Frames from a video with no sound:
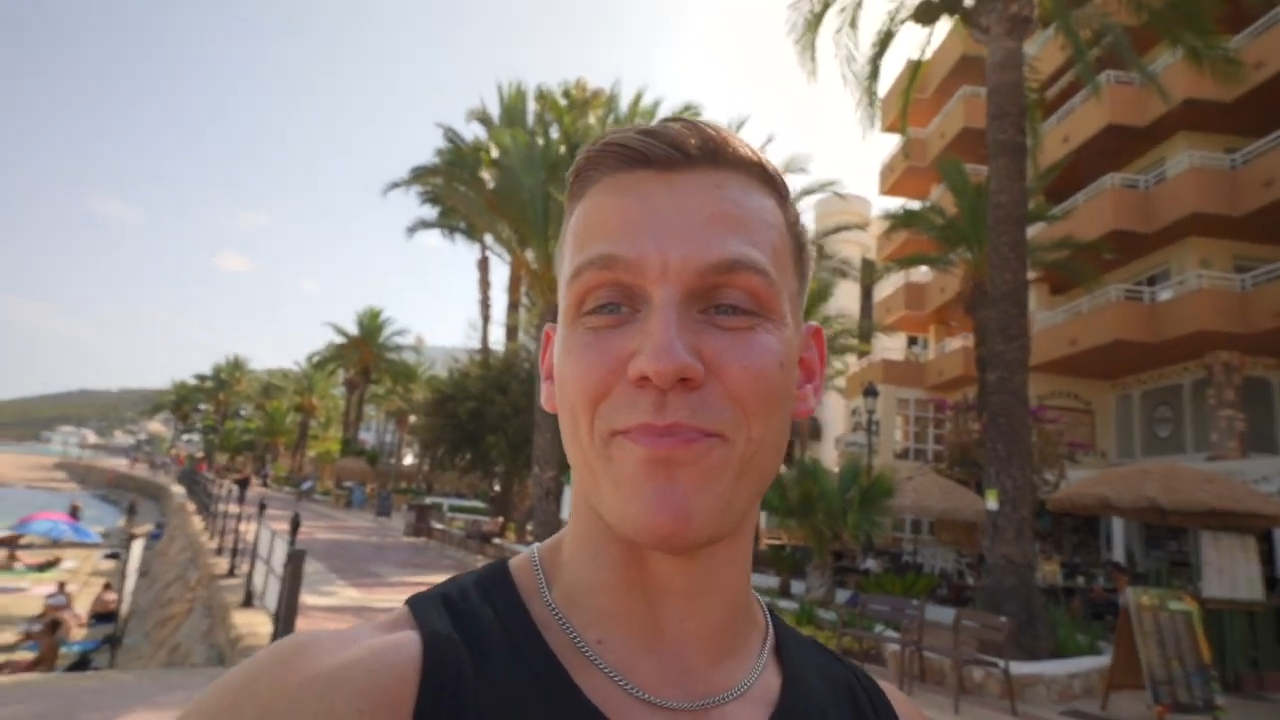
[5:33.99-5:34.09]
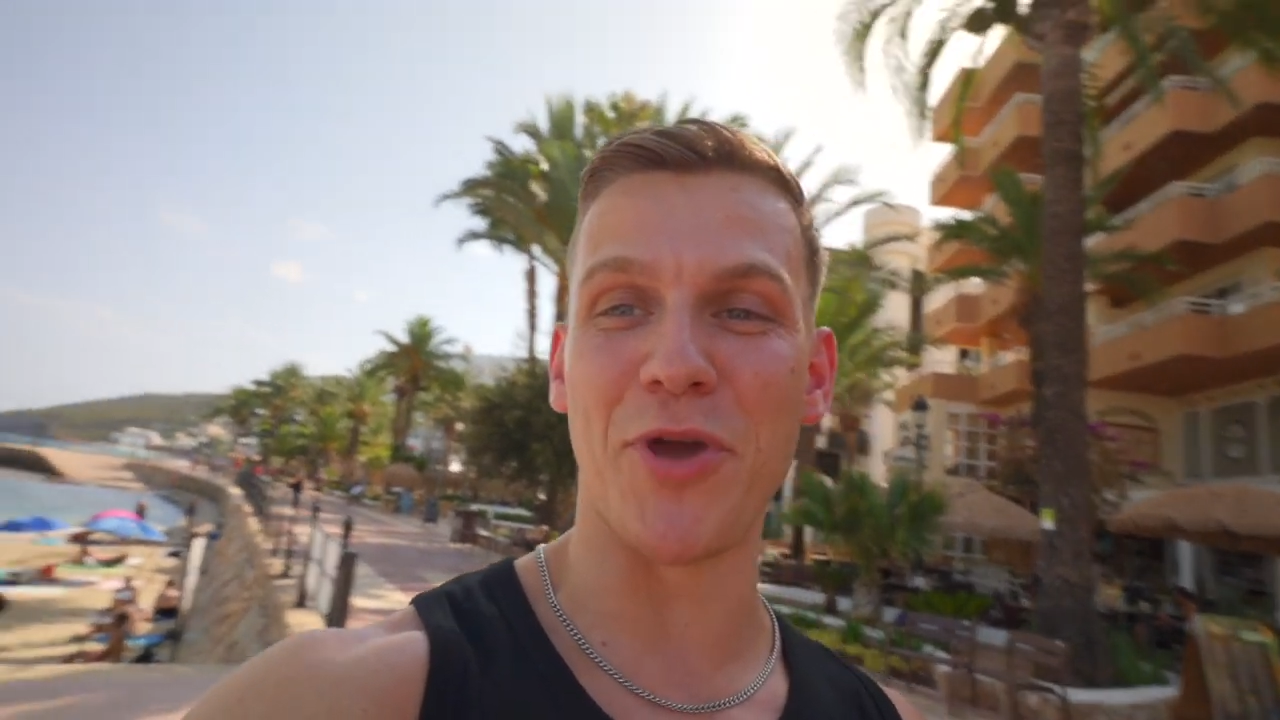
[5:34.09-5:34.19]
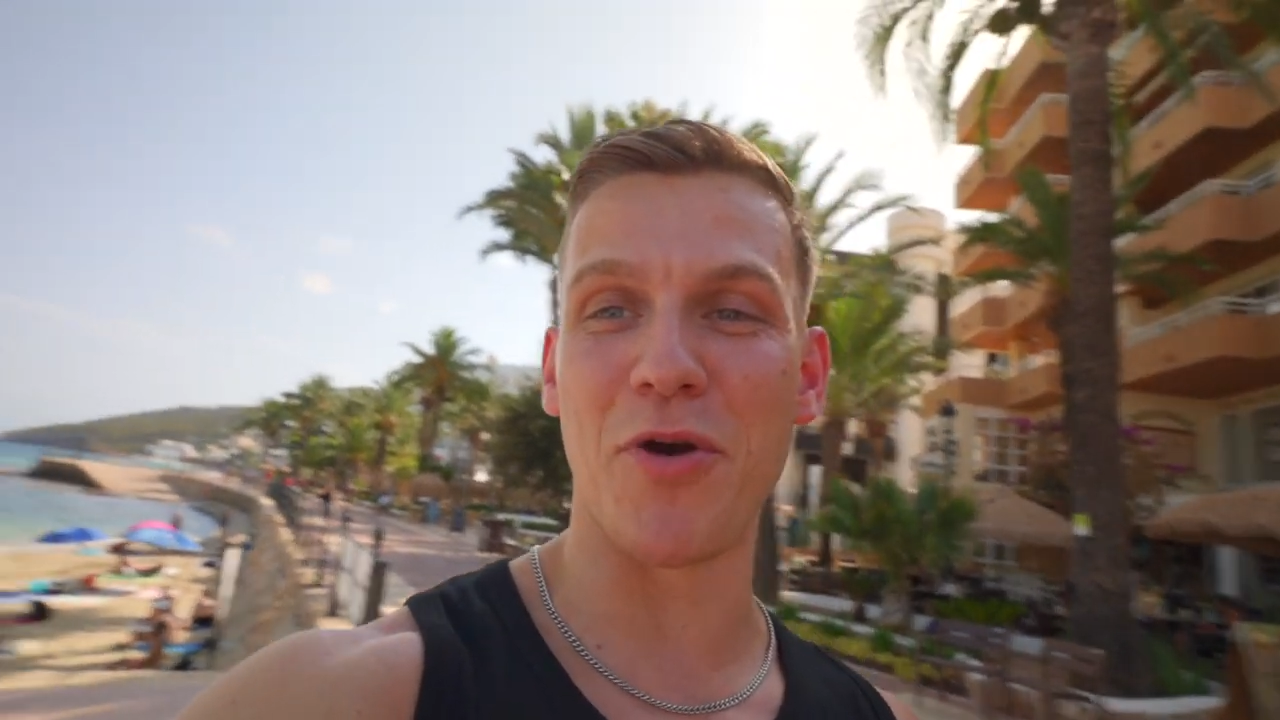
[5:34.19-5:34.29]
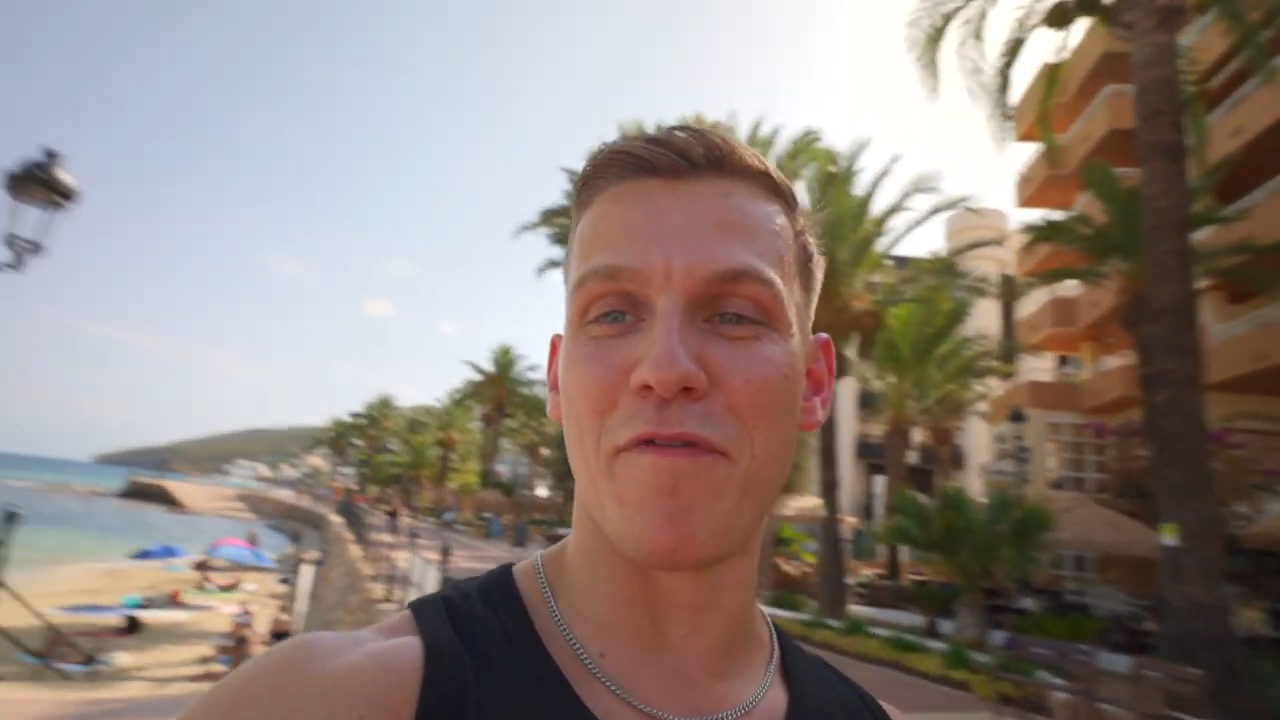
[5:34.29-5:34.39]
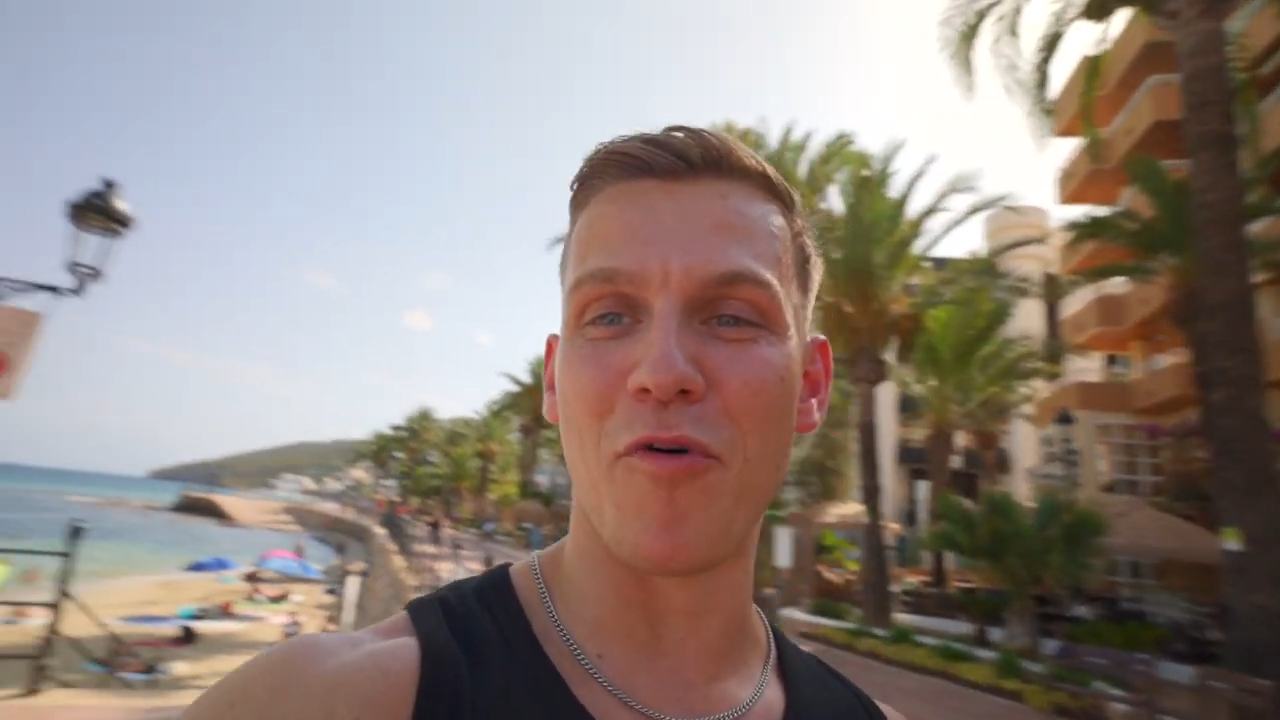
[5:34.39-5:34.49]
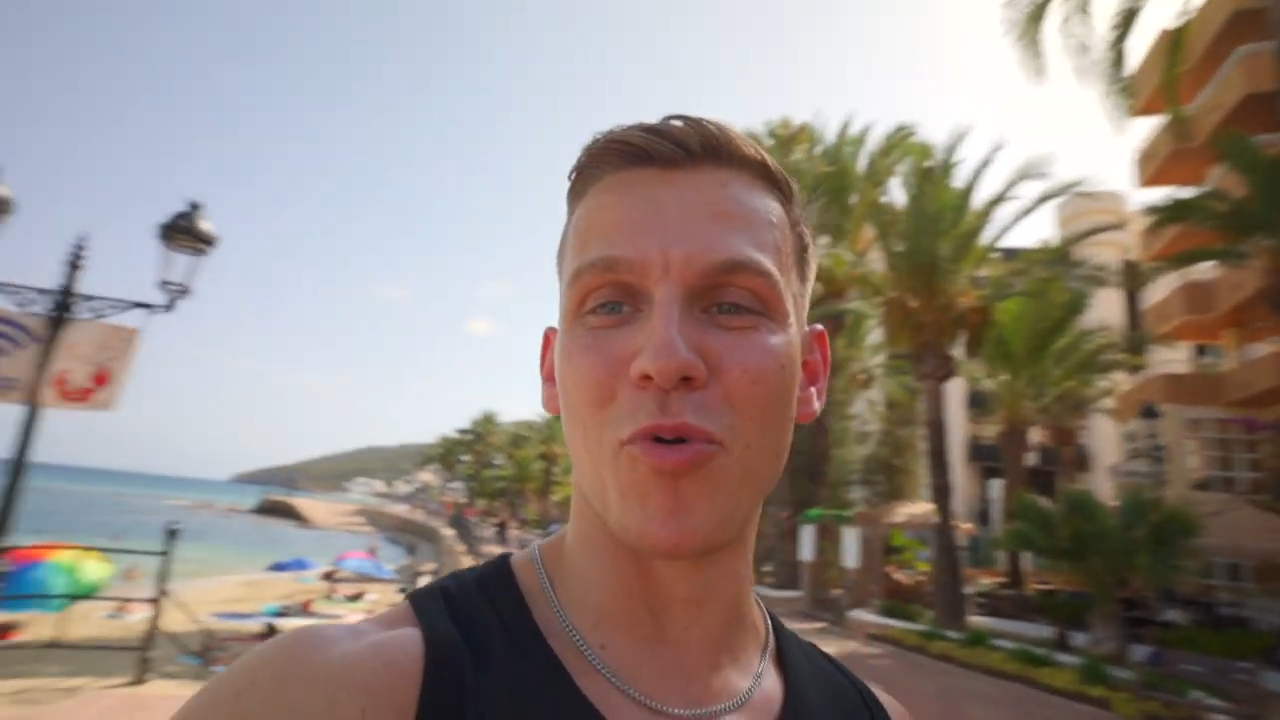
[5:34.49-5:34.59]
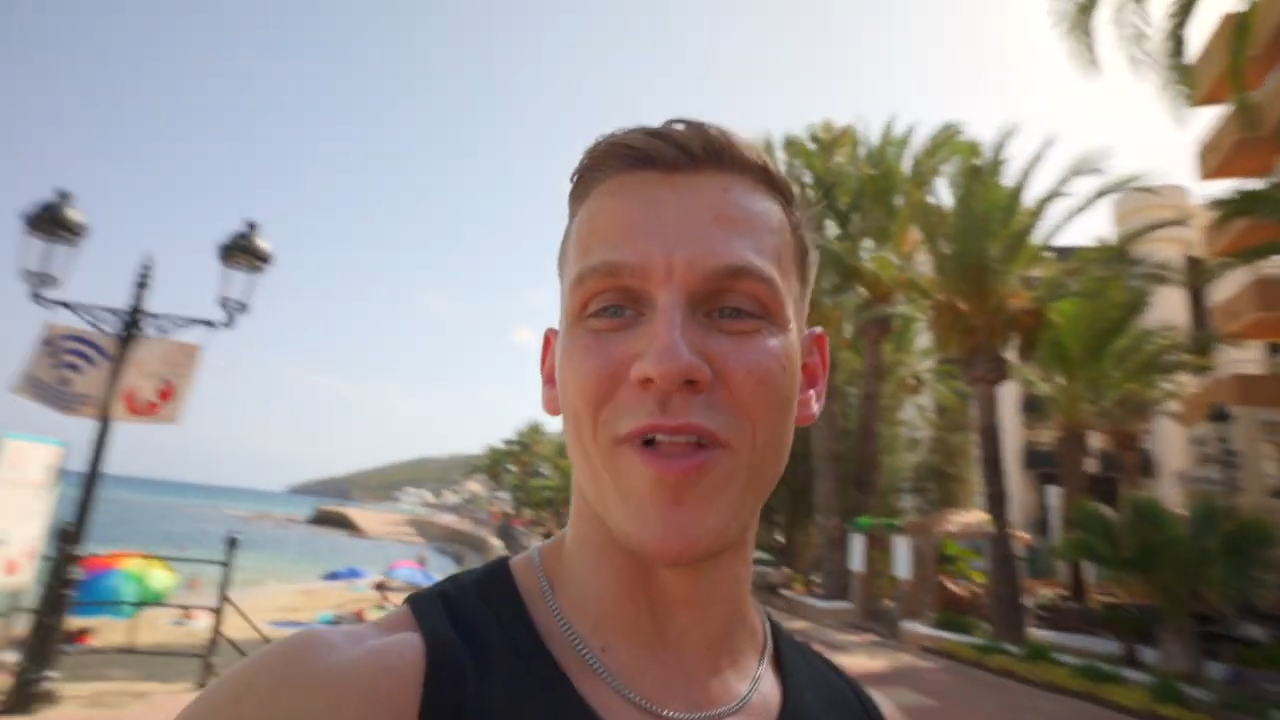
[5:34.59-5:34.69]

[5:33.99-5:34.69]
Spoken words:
beautiful.